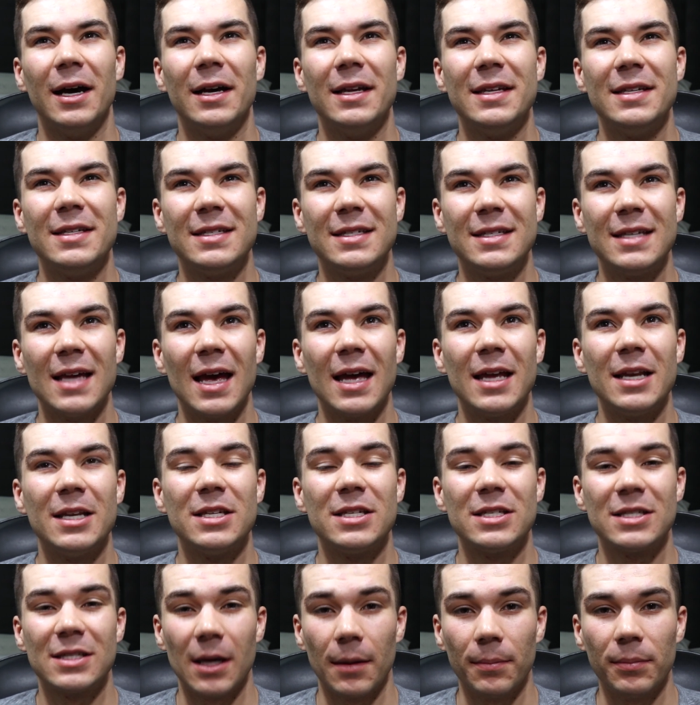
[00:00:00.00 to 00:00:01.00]
said
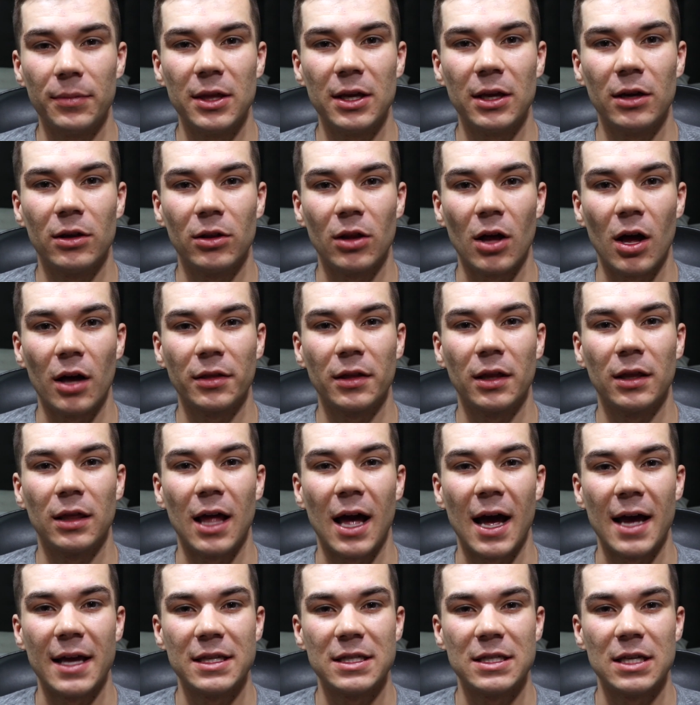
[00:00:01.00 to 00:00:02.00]
something along the
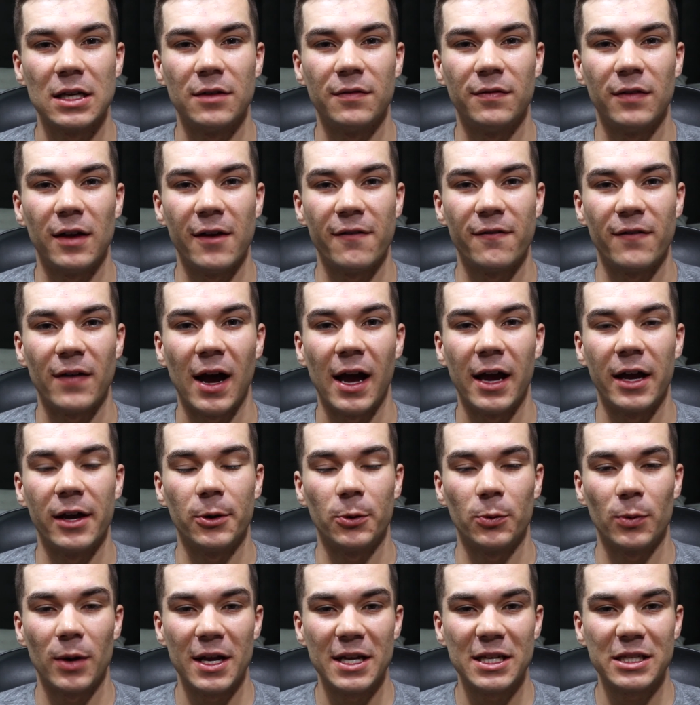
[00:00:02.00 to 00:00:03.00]
lines of if I
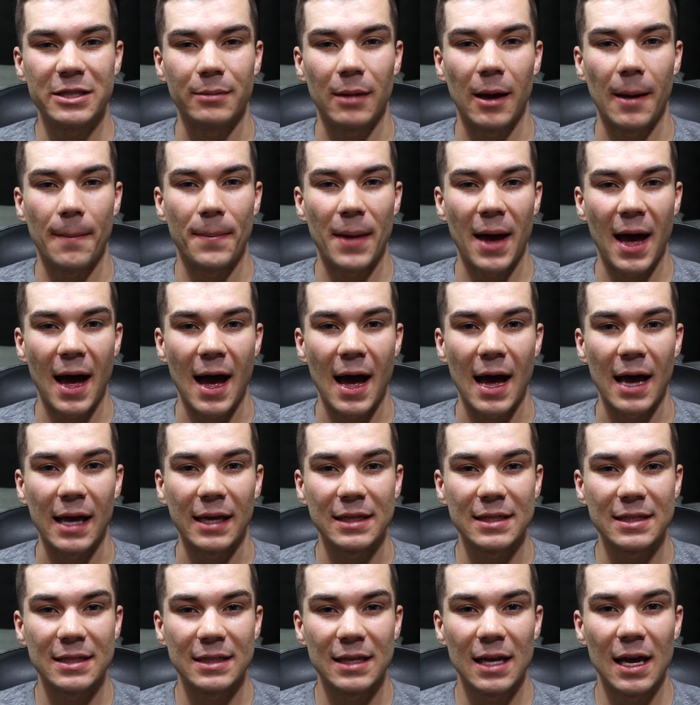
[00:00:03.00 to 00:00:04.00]
erase my
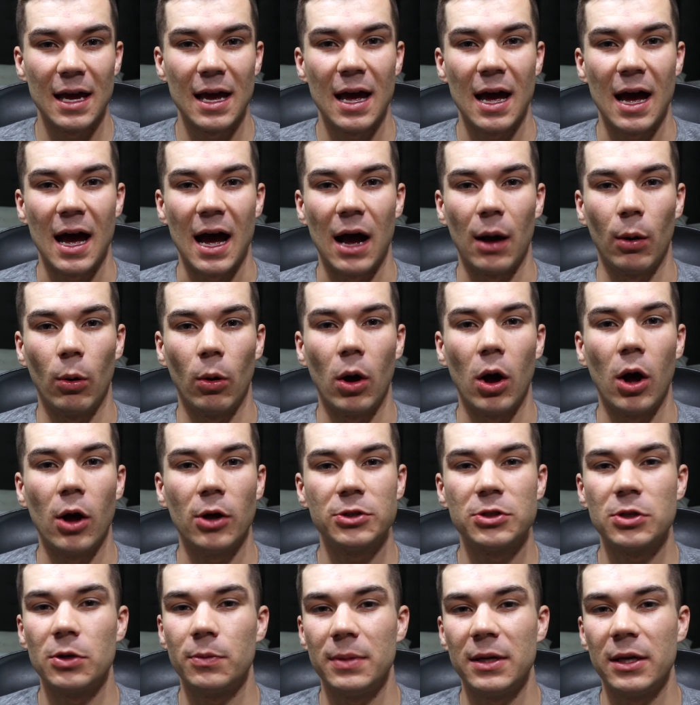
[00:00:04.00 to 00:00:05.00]
past, I will
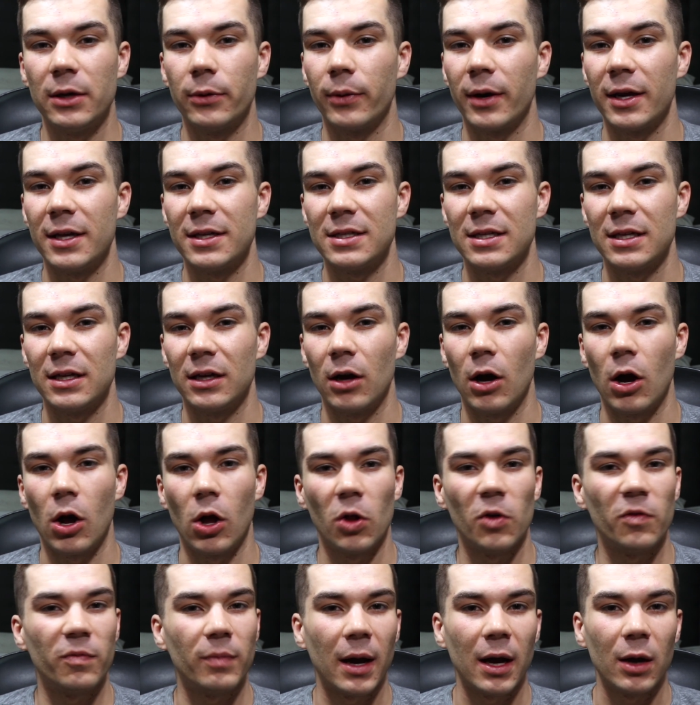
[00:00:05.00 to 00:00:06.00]
also be erasing
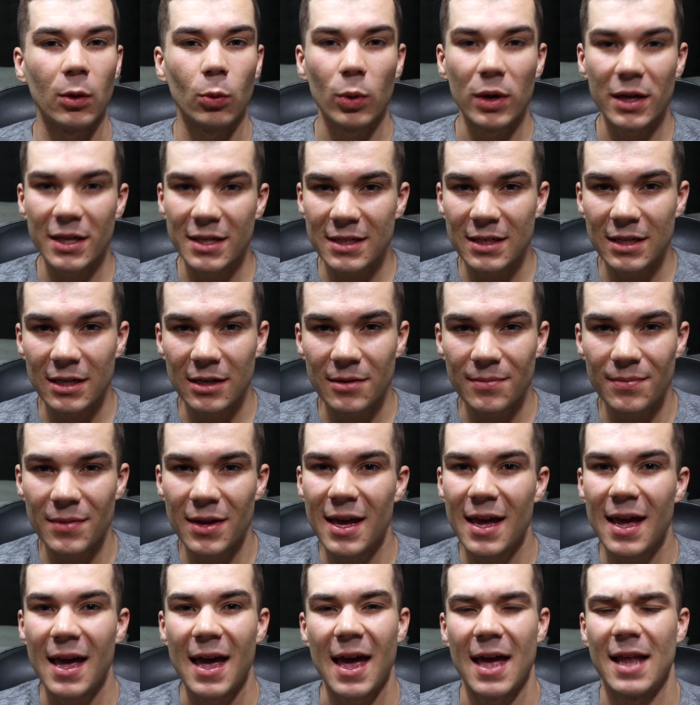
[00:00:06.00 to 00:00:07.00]
all of my wisdom,
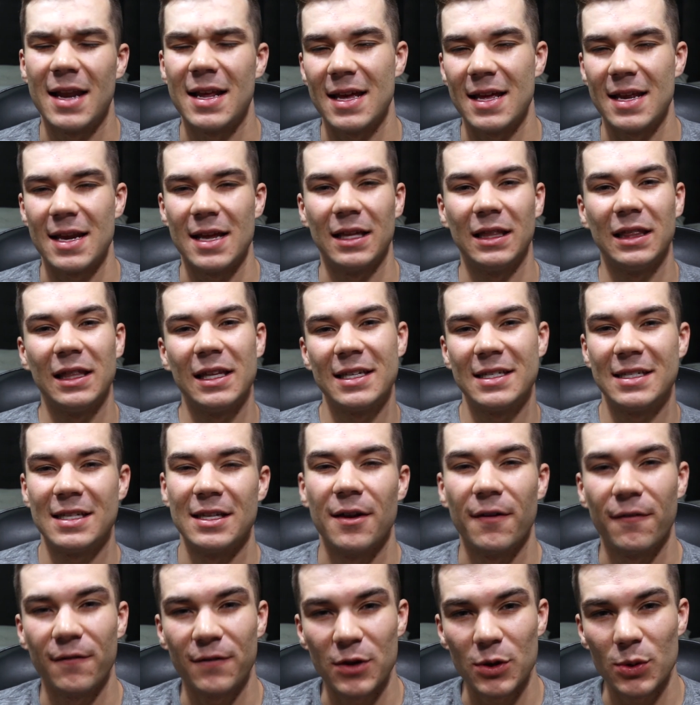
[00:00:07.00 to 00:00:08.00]
and, and it listed
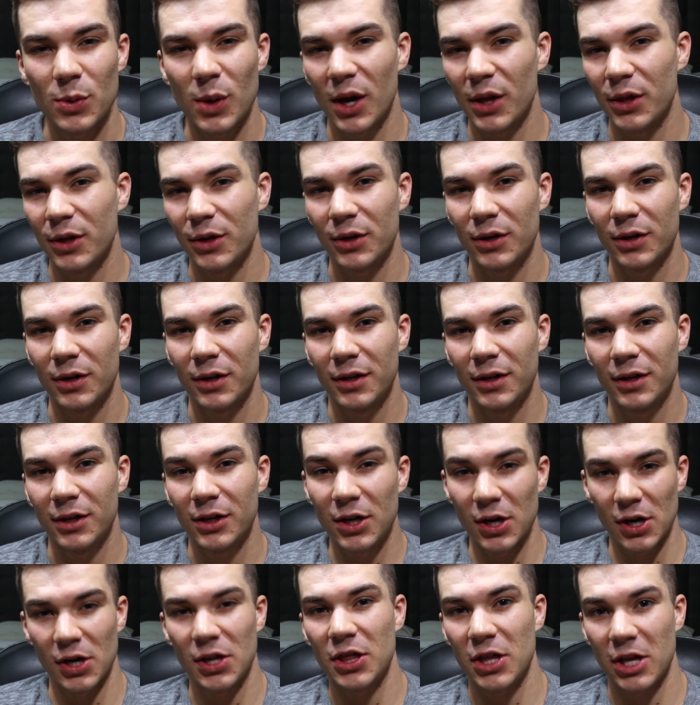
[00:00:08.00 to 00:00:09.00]
a few other
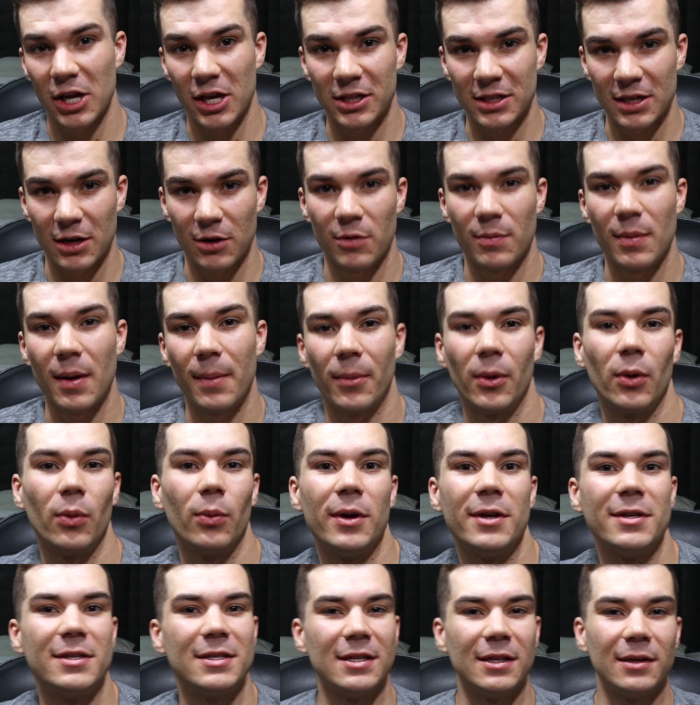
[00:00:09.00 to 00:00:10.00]
good things. I remember
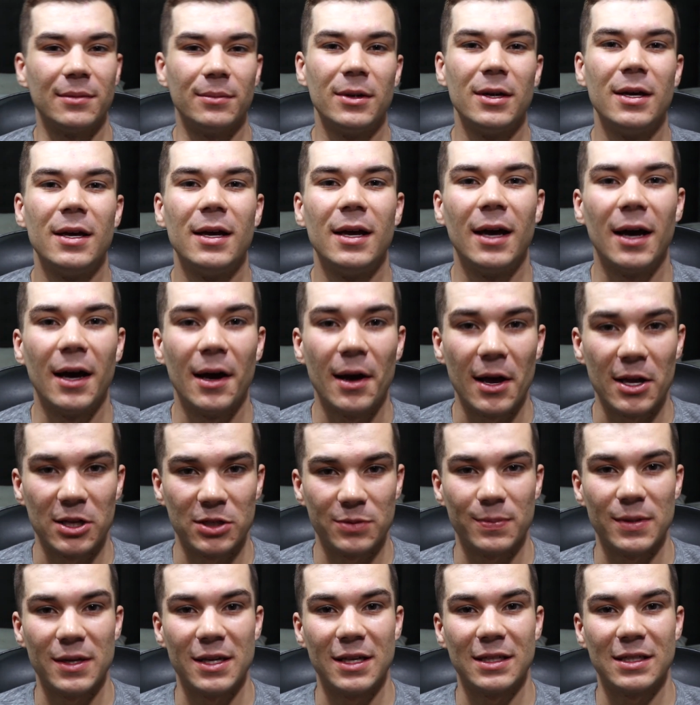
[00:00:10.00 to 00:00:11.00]
wisdom as
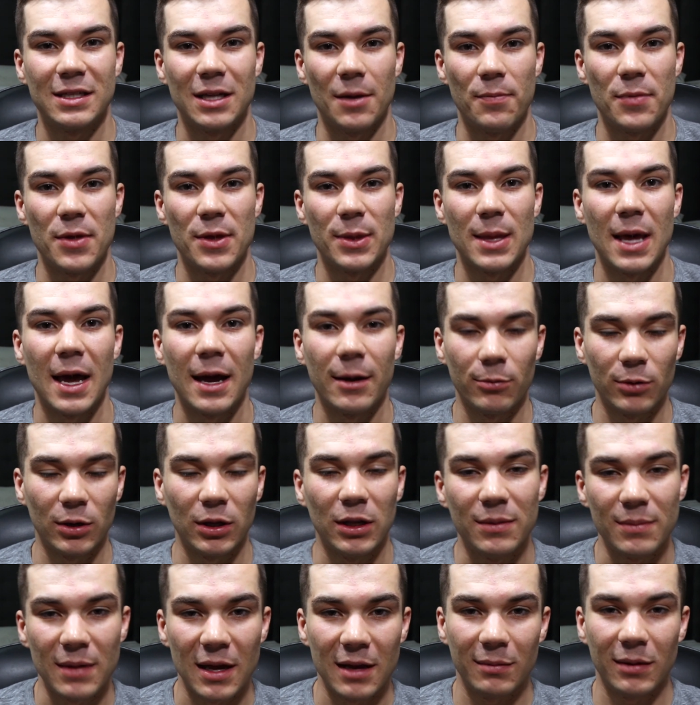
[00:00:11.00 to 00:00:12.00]
being something that
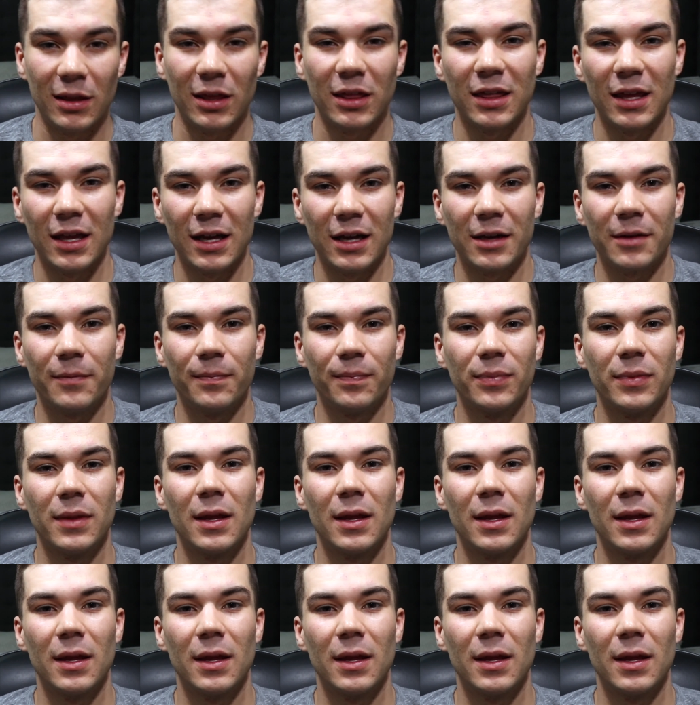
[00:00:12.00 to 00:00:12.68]
really made me think.